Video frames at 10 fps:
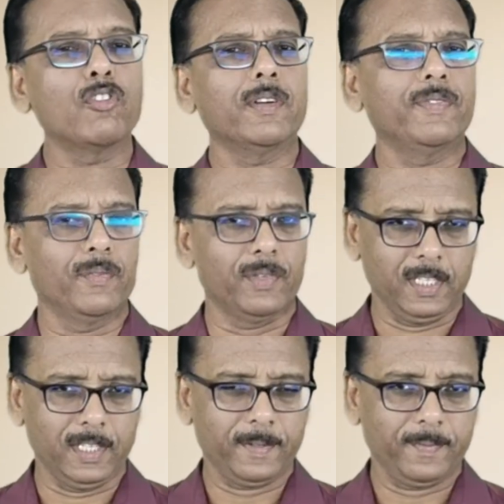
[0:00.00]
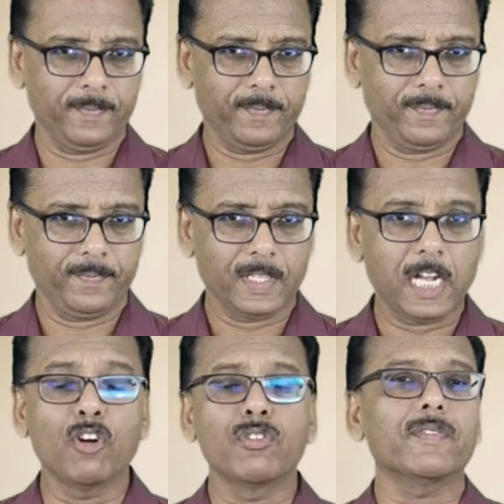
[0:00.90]
out of the world,
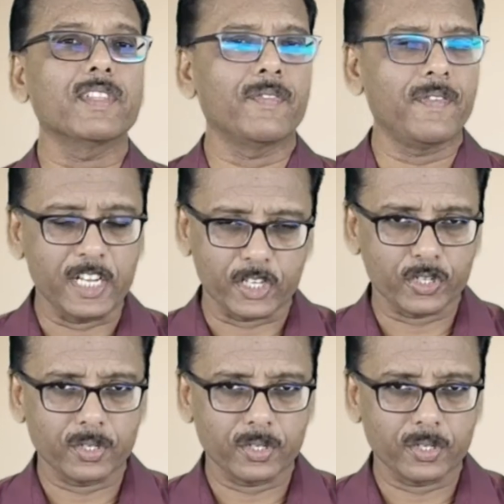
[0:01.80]
out of the flesh.